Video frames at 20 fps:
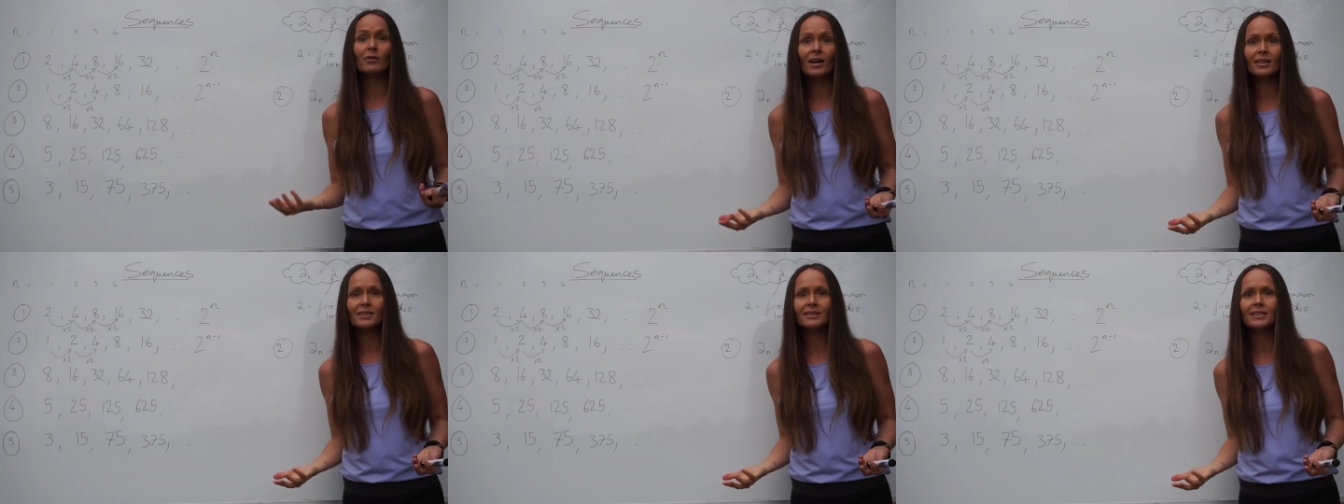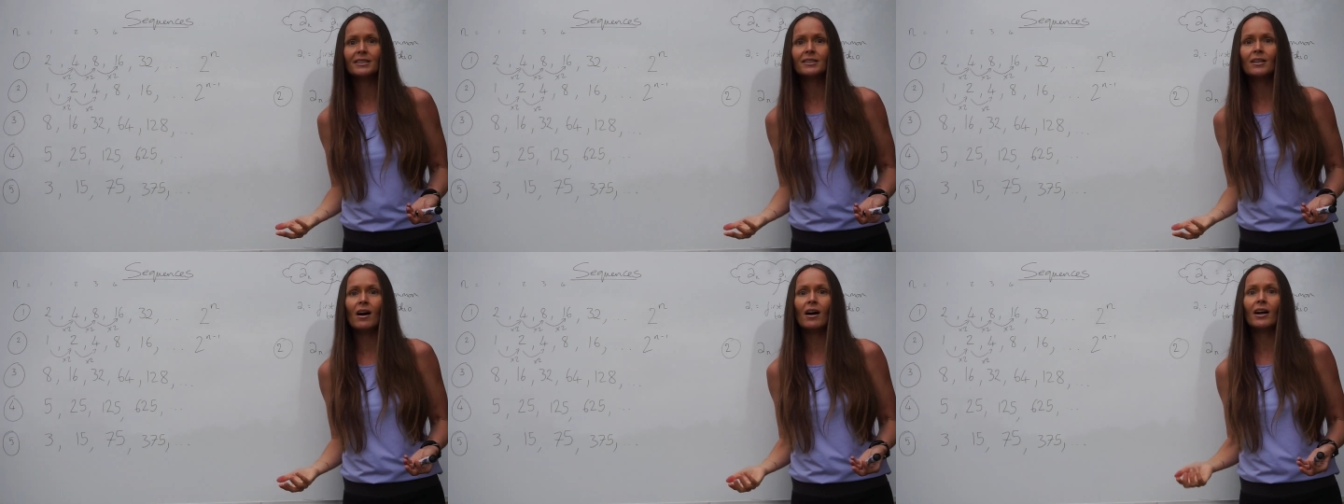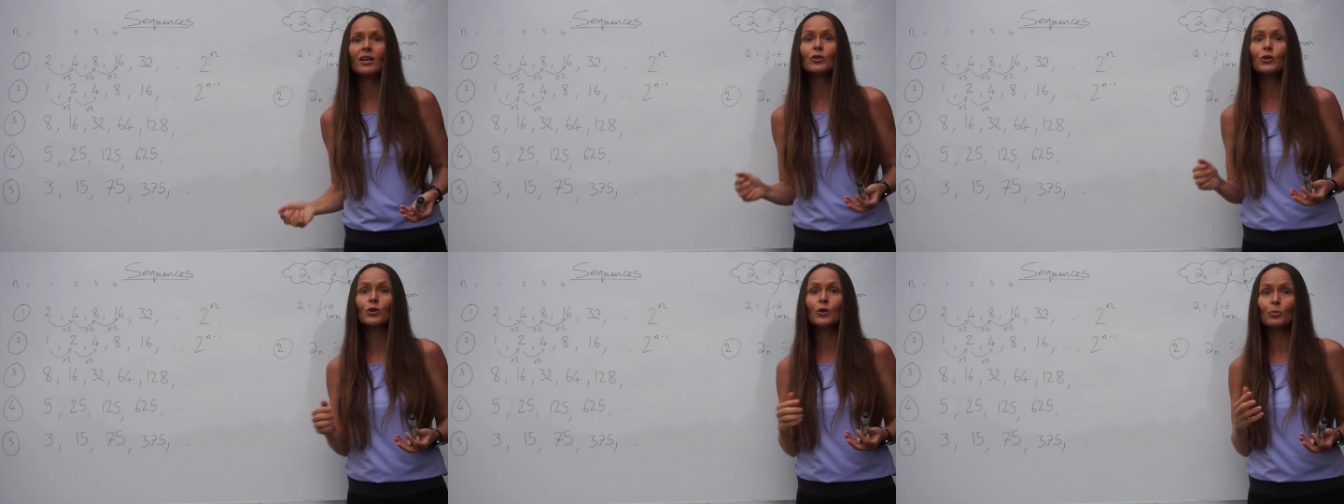
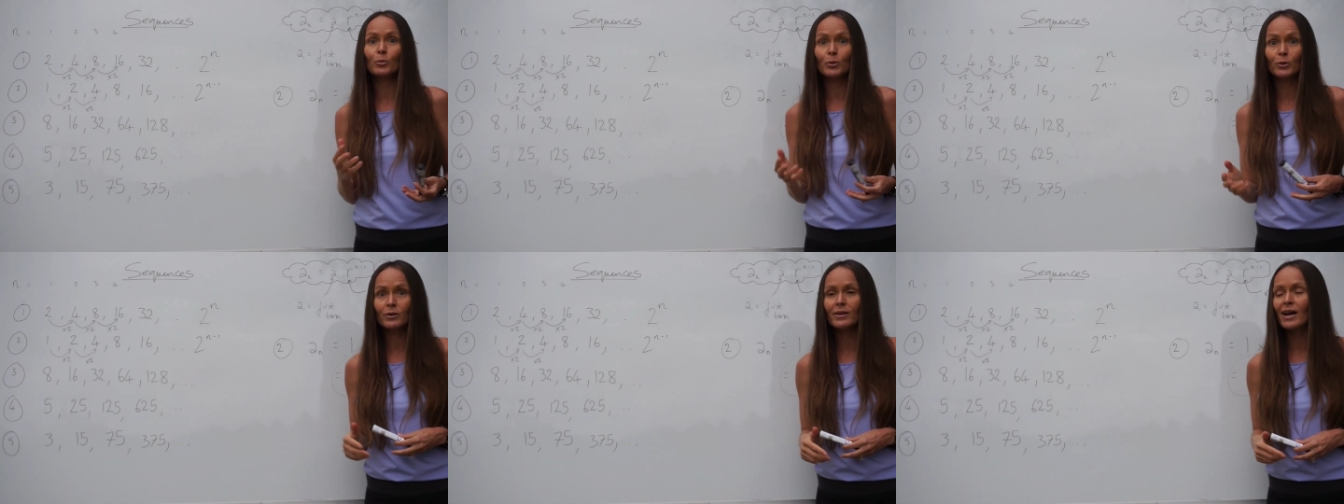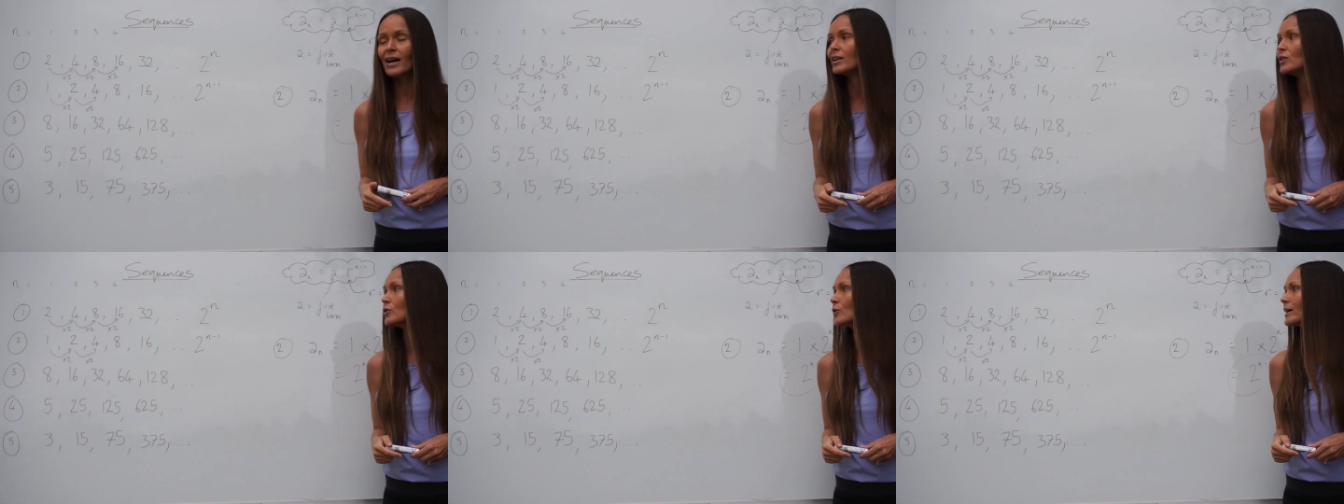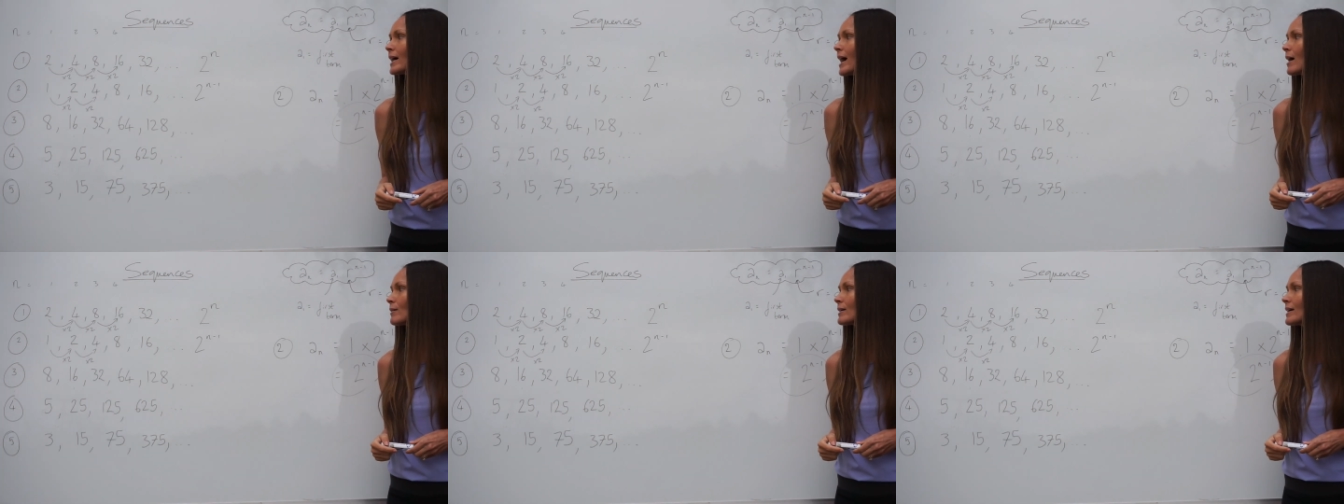99, you can put that in your
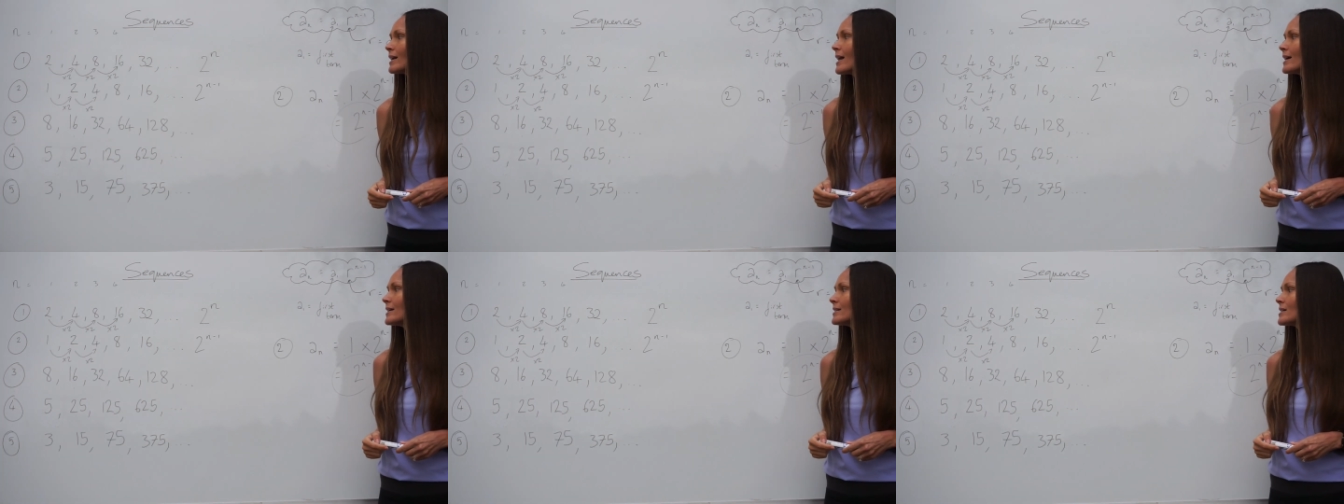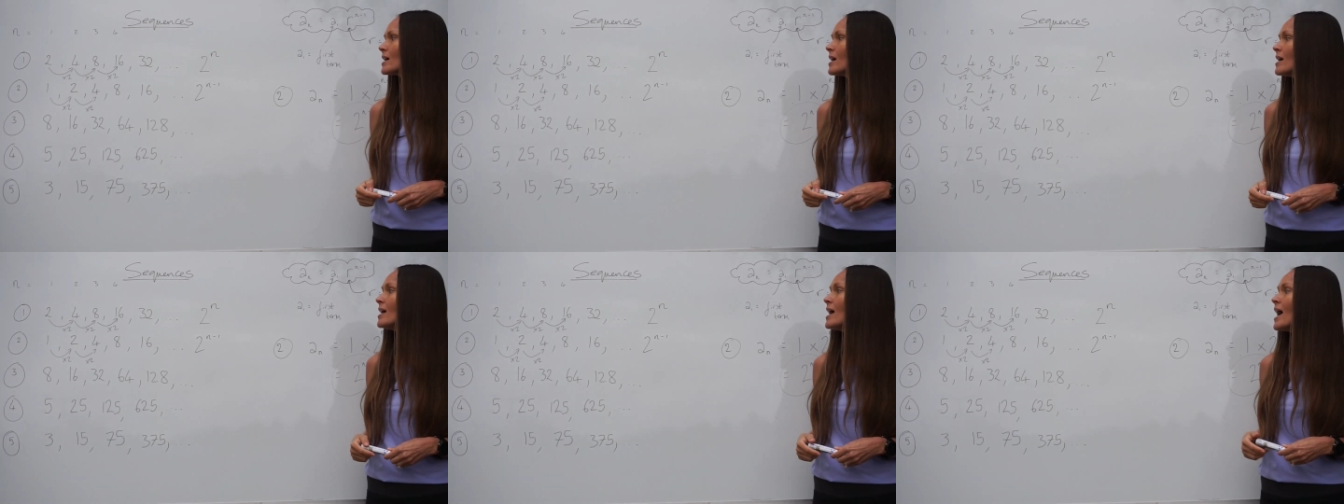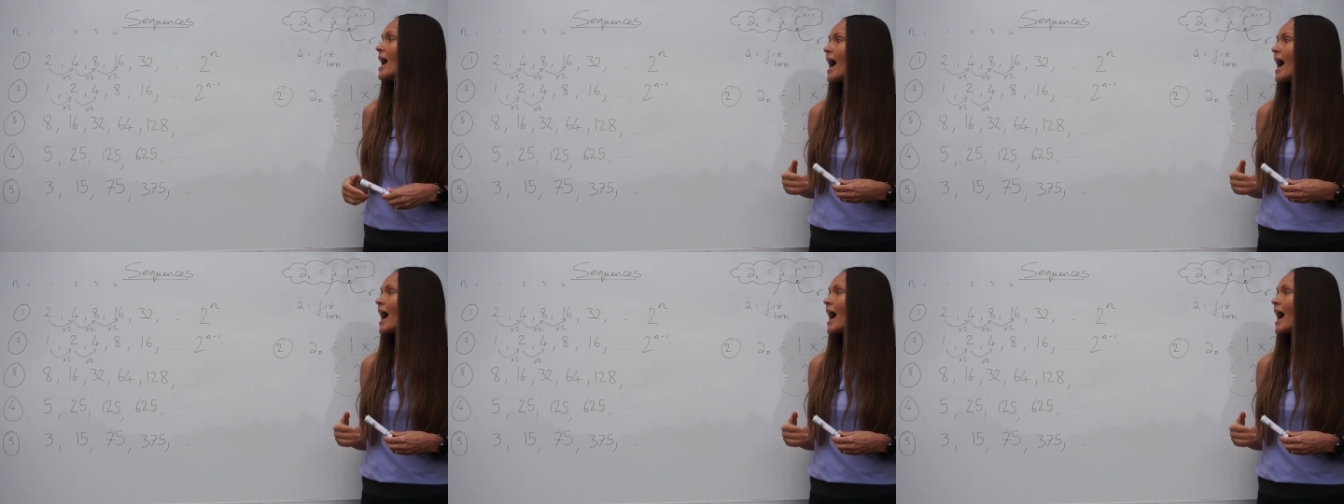calculator,